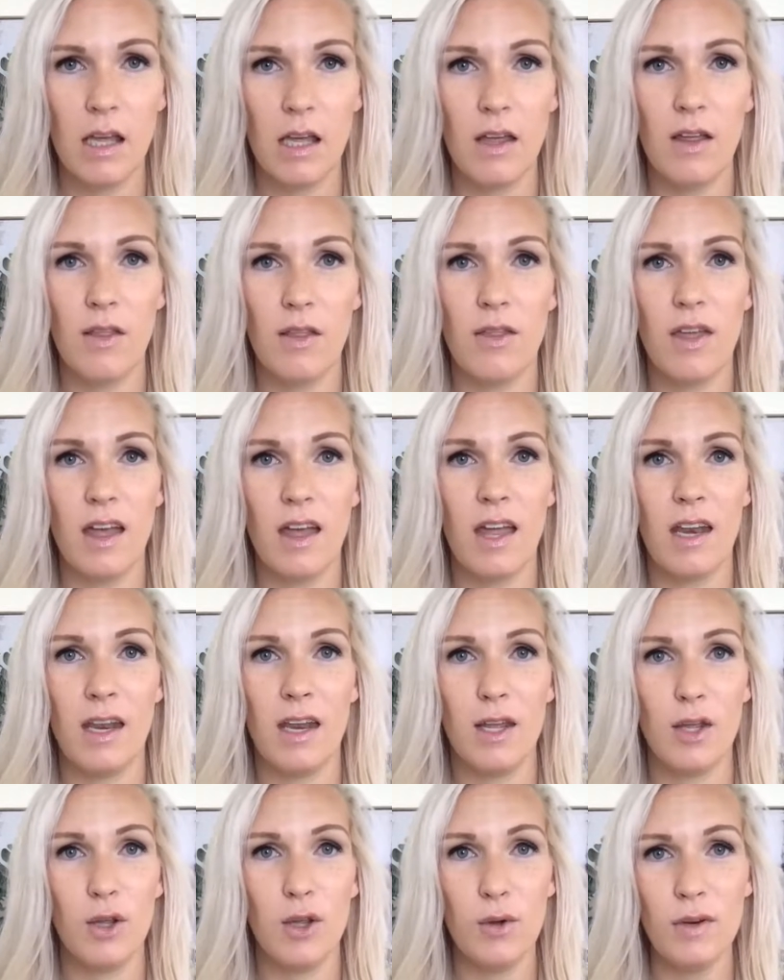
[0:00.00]
then
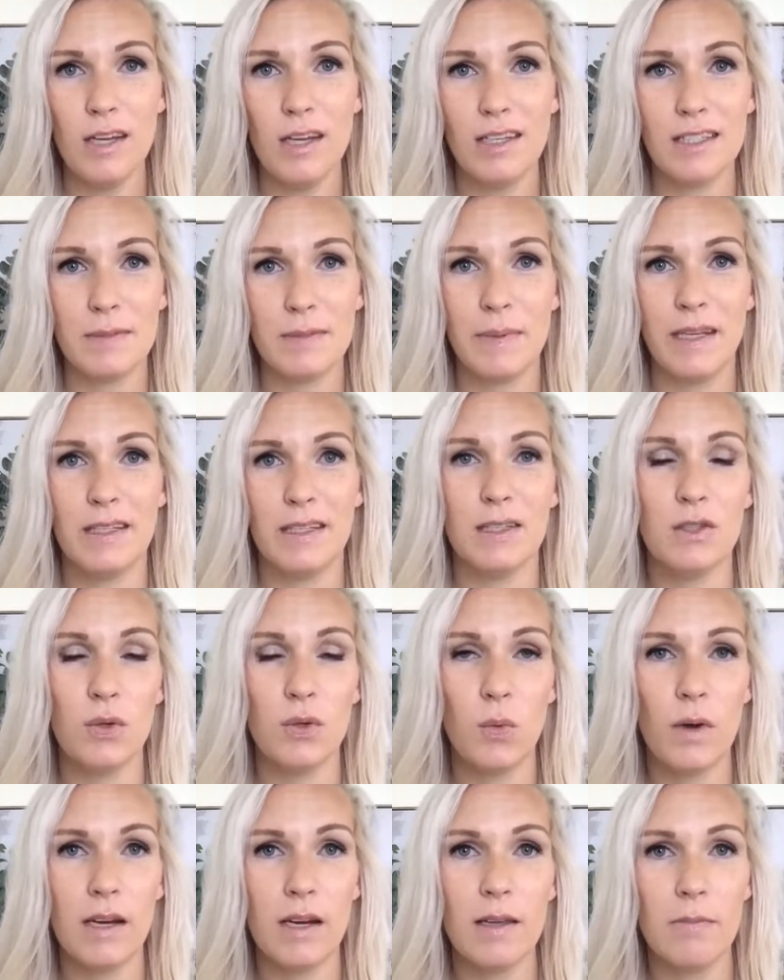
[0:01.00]
you need to speak to
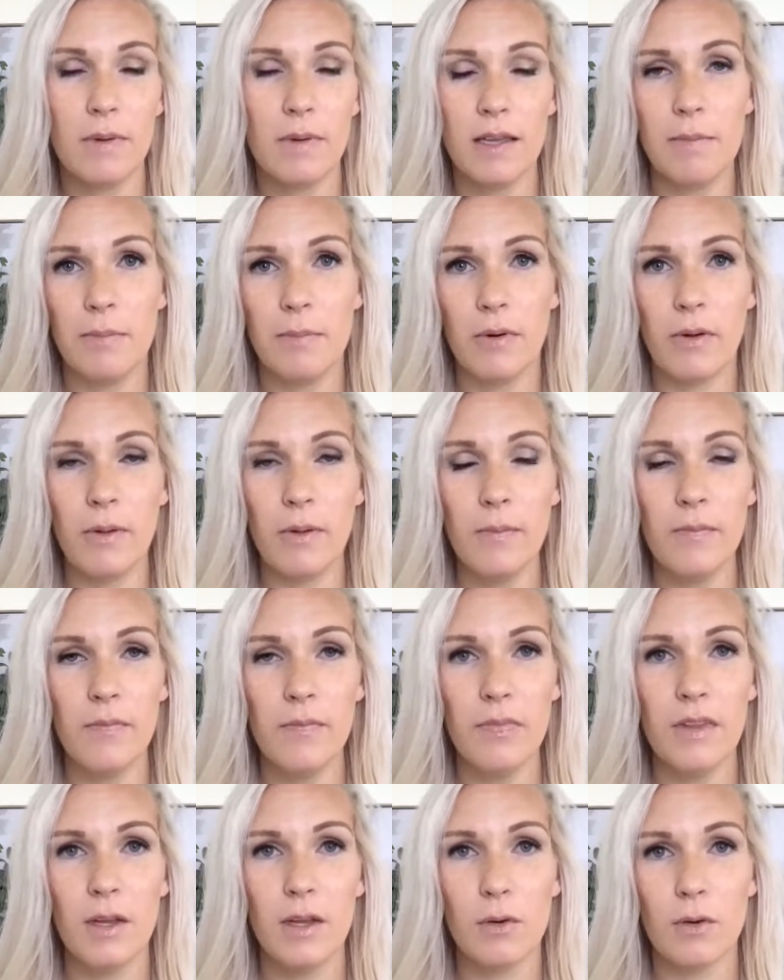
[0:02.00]
20 people
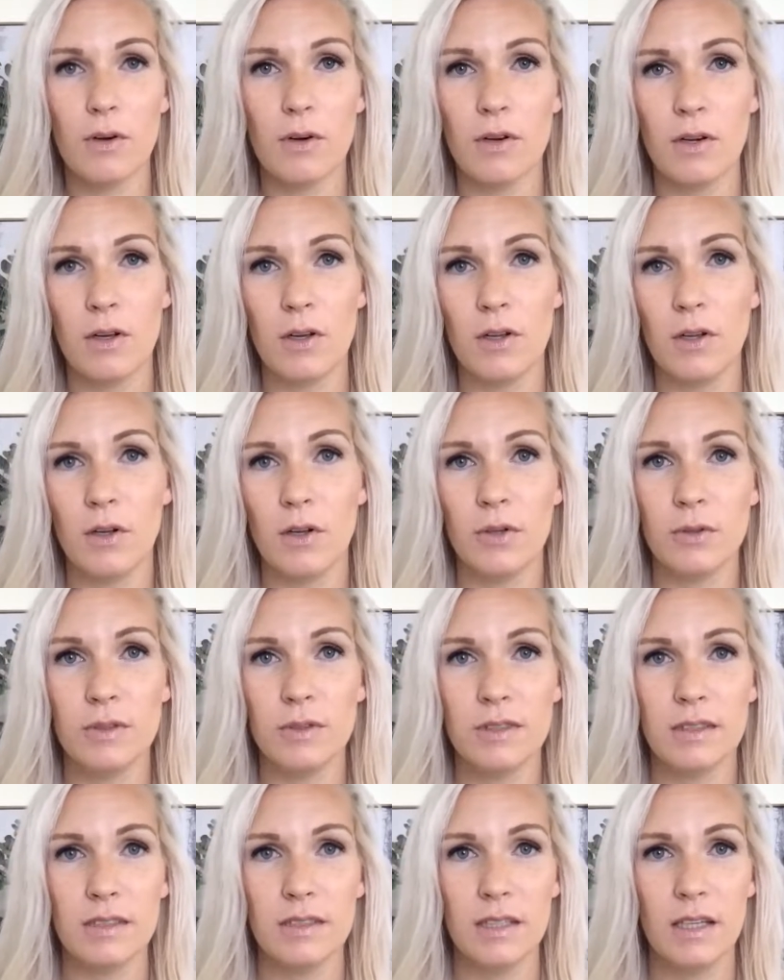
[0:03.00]
in order to
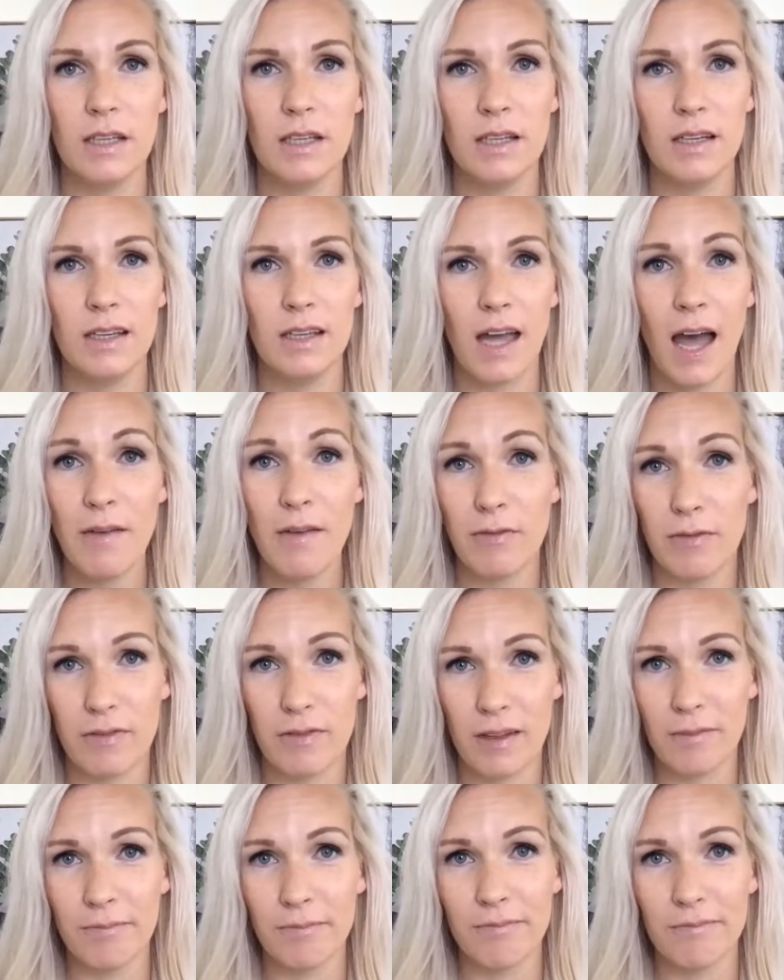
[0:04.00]
close half of
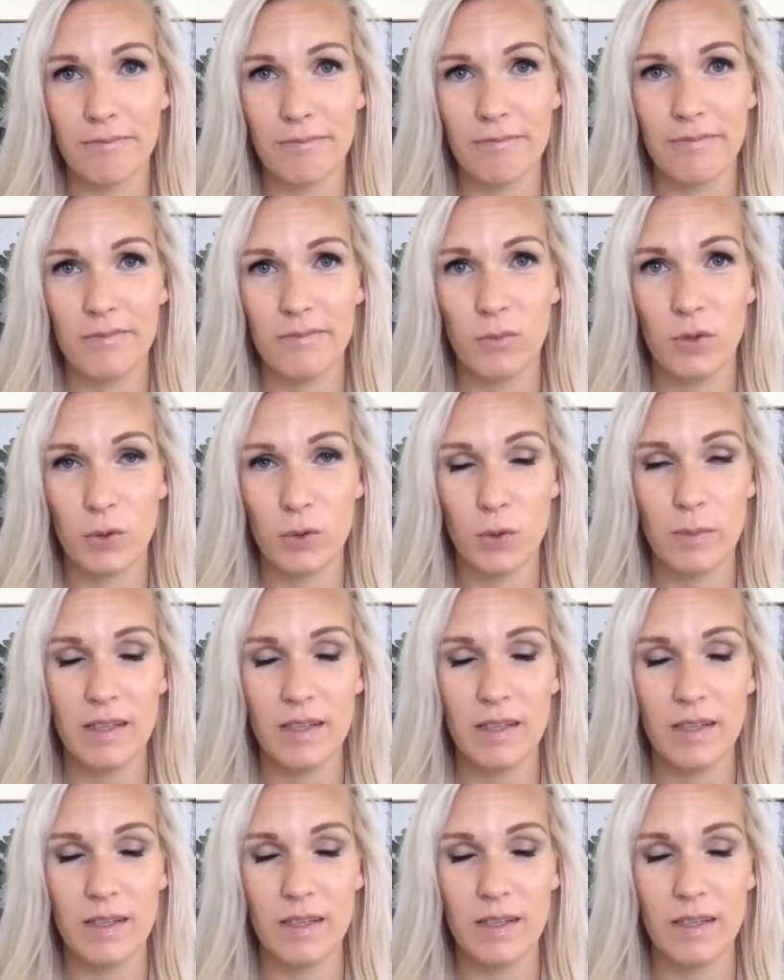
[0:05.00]
them, which would be